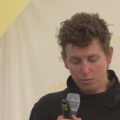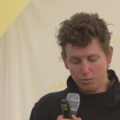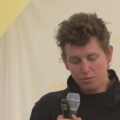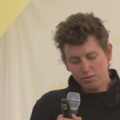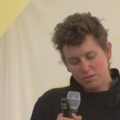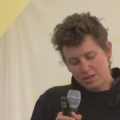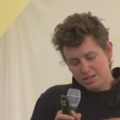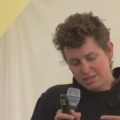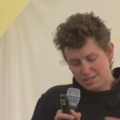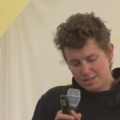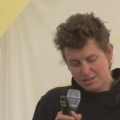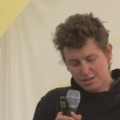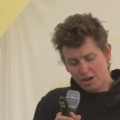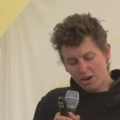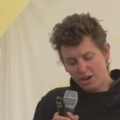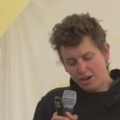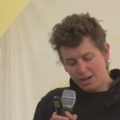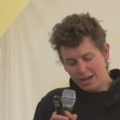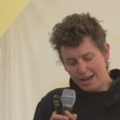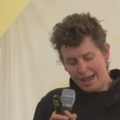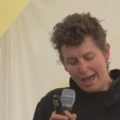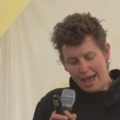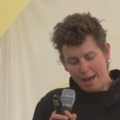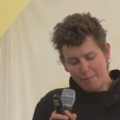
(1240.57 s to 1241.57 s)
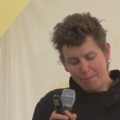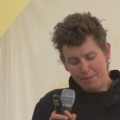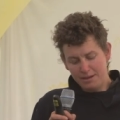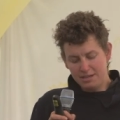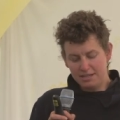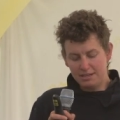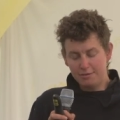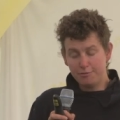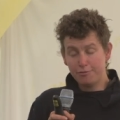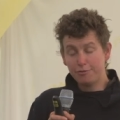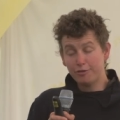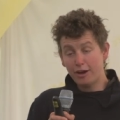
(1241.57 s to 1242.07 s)
This has already
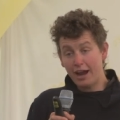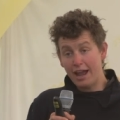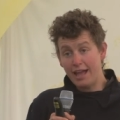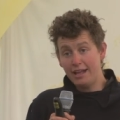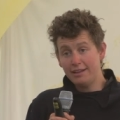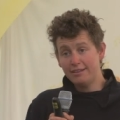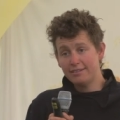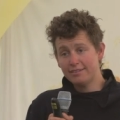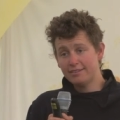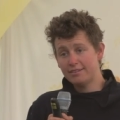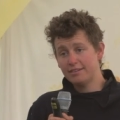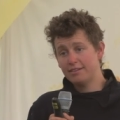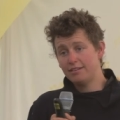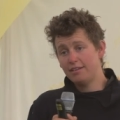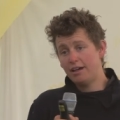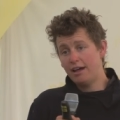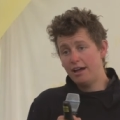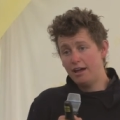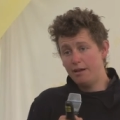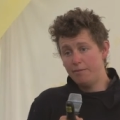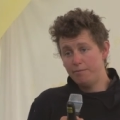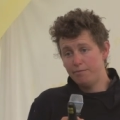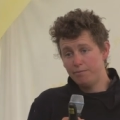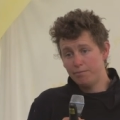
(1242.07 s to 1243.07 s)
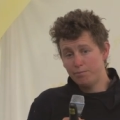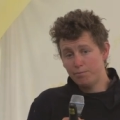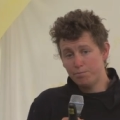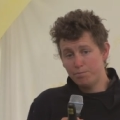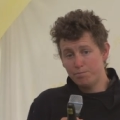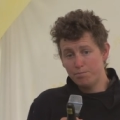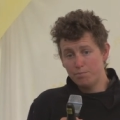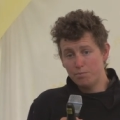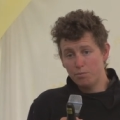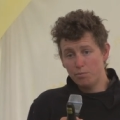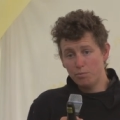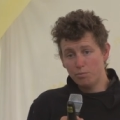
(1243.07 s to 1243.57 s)
happened in France um,
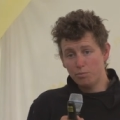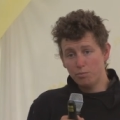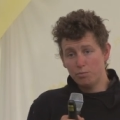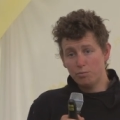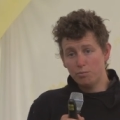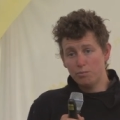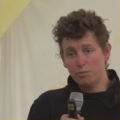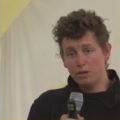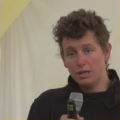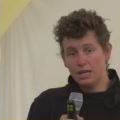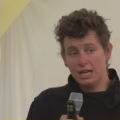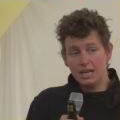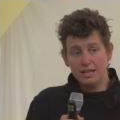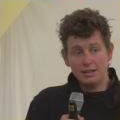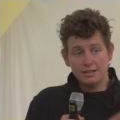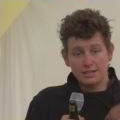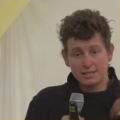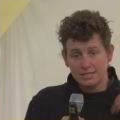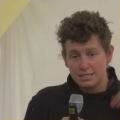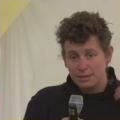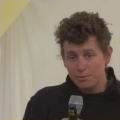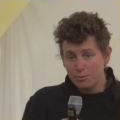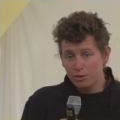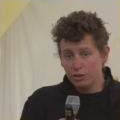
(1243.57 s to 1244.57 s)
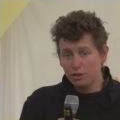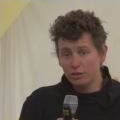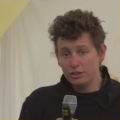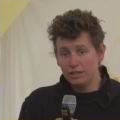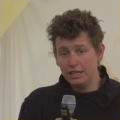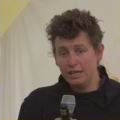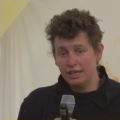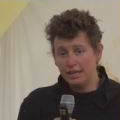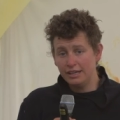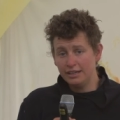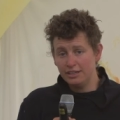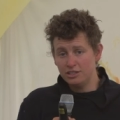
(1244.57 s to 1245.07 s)
in a similar
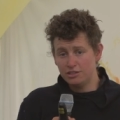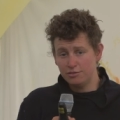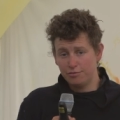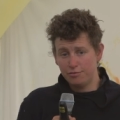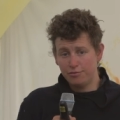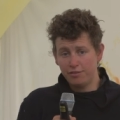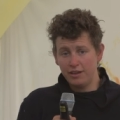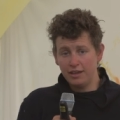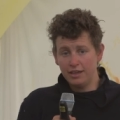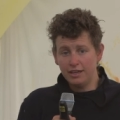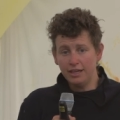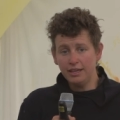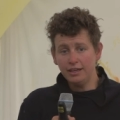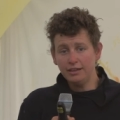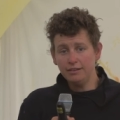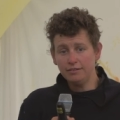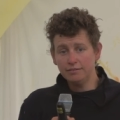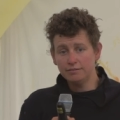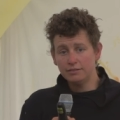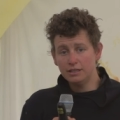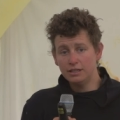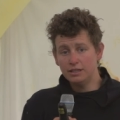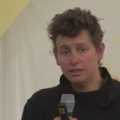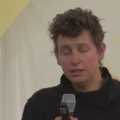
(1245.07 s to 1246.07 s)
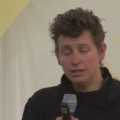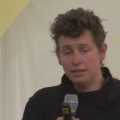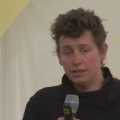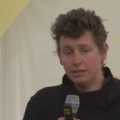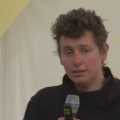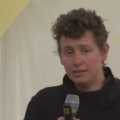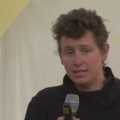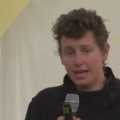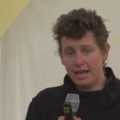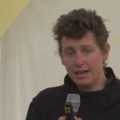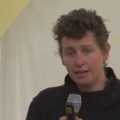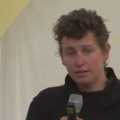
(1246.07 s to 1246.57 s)
lineage of thinking.
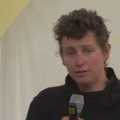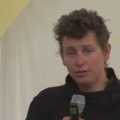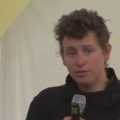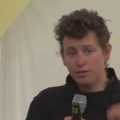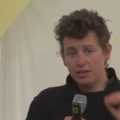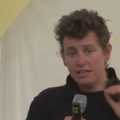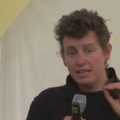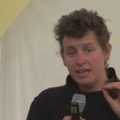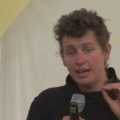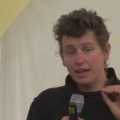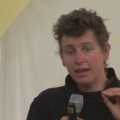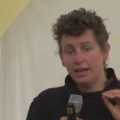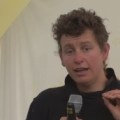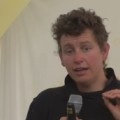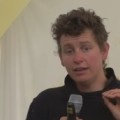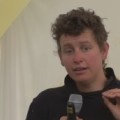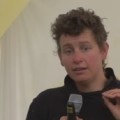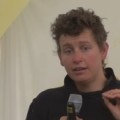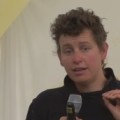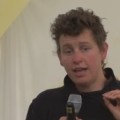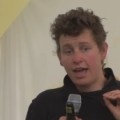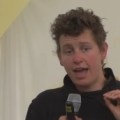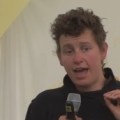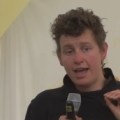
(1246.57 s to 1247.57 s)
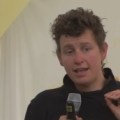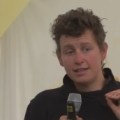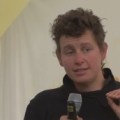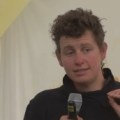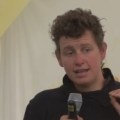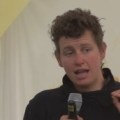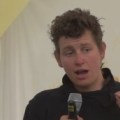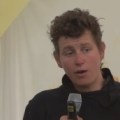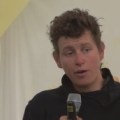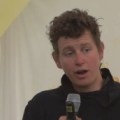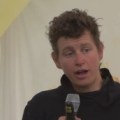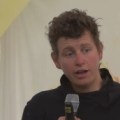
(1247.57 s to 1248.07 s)
Terre de Liens has
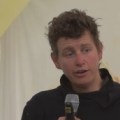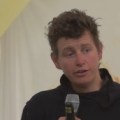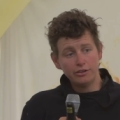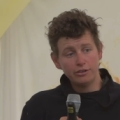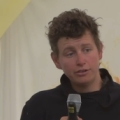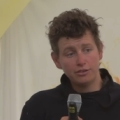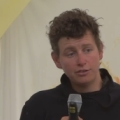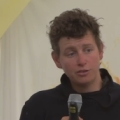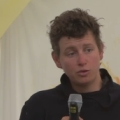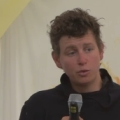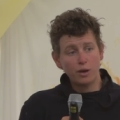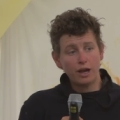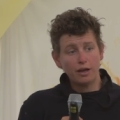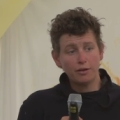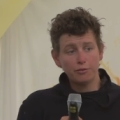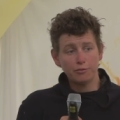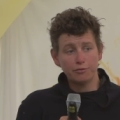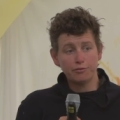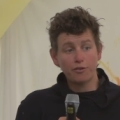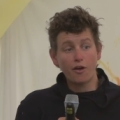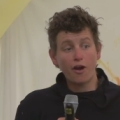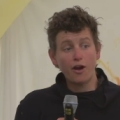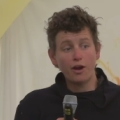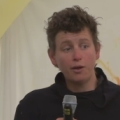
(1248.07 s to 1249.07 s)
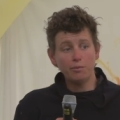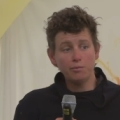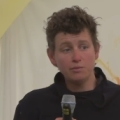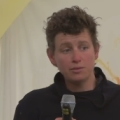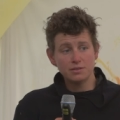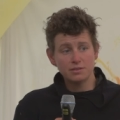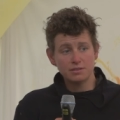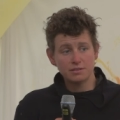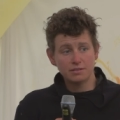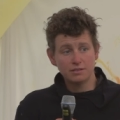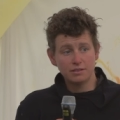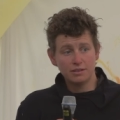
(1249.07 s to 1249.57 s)
now 112
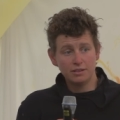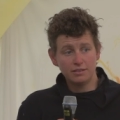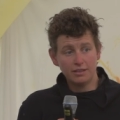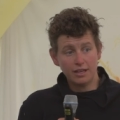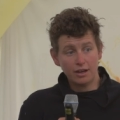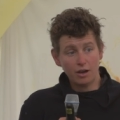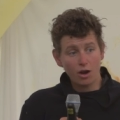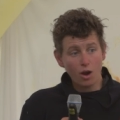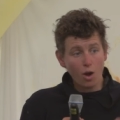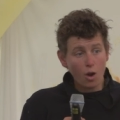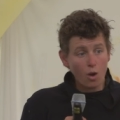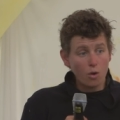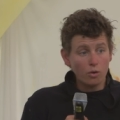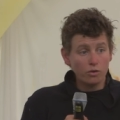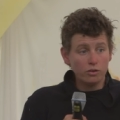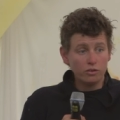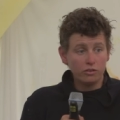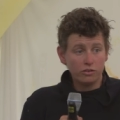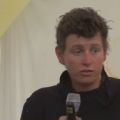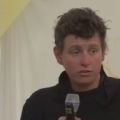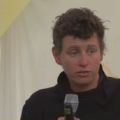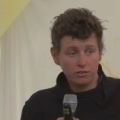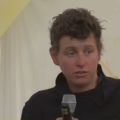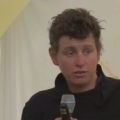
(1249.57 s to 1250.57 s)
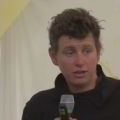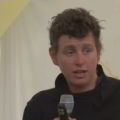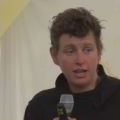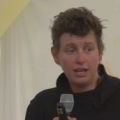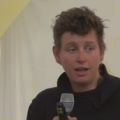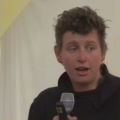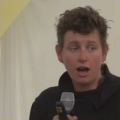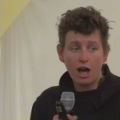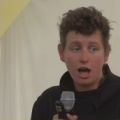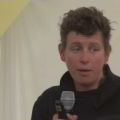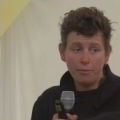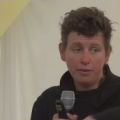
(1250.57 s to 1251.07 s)
farms that are owned
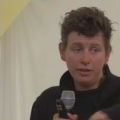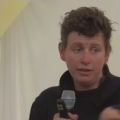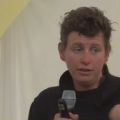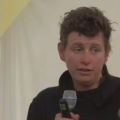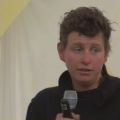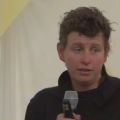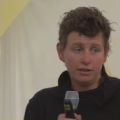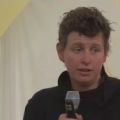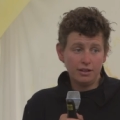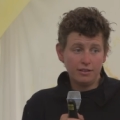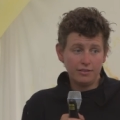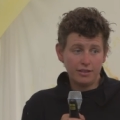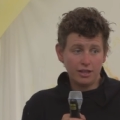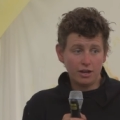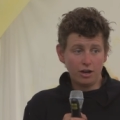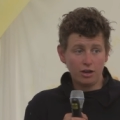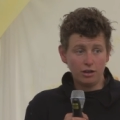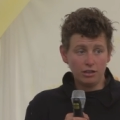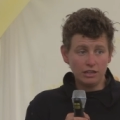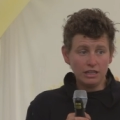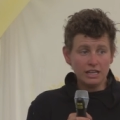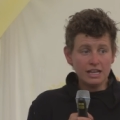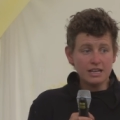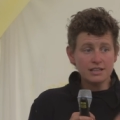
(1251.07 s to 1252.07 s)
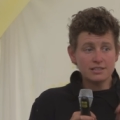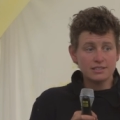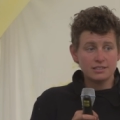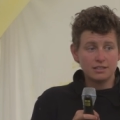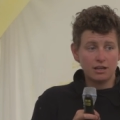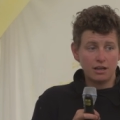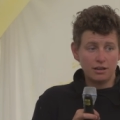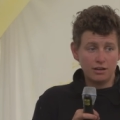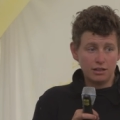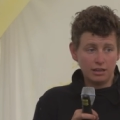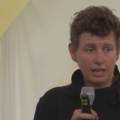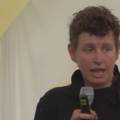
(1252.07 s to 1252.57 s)
in common, that are leased
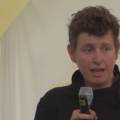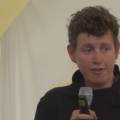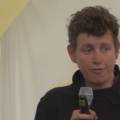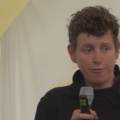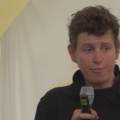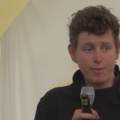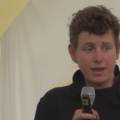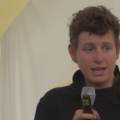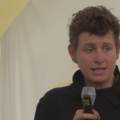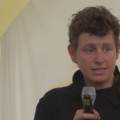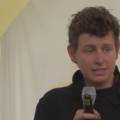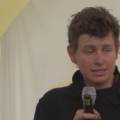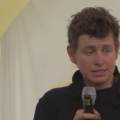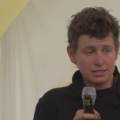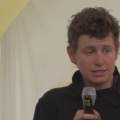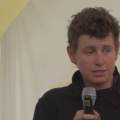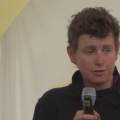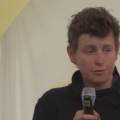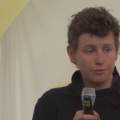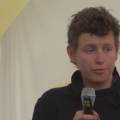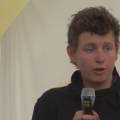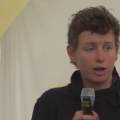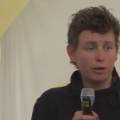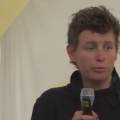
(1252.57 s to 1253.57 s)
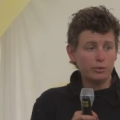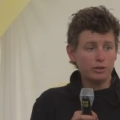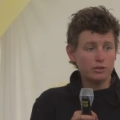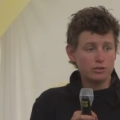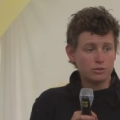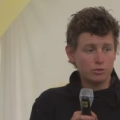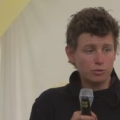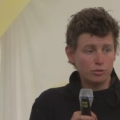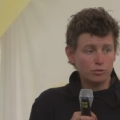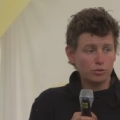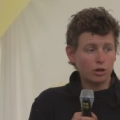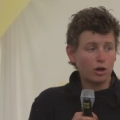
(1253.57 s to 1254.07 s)
on a life basis to
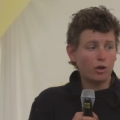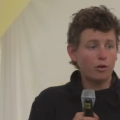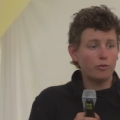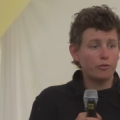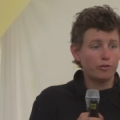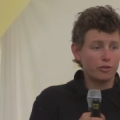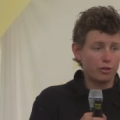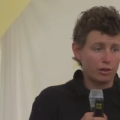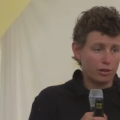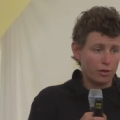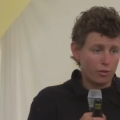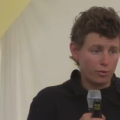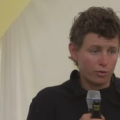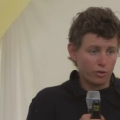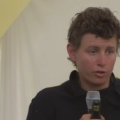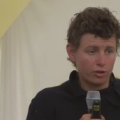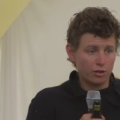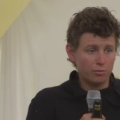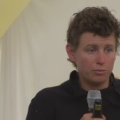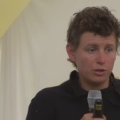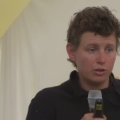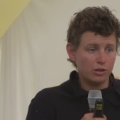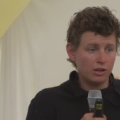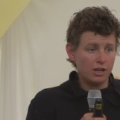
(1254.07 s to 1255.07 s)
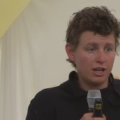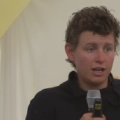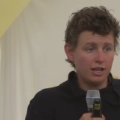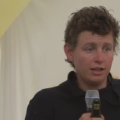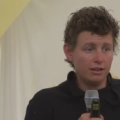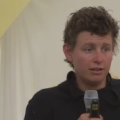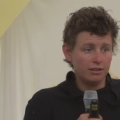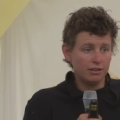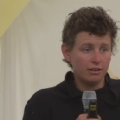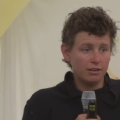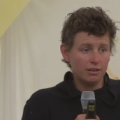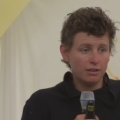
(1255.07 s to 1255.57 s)
farmers who grow for the local
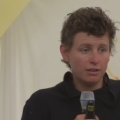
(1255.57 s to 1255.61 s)
community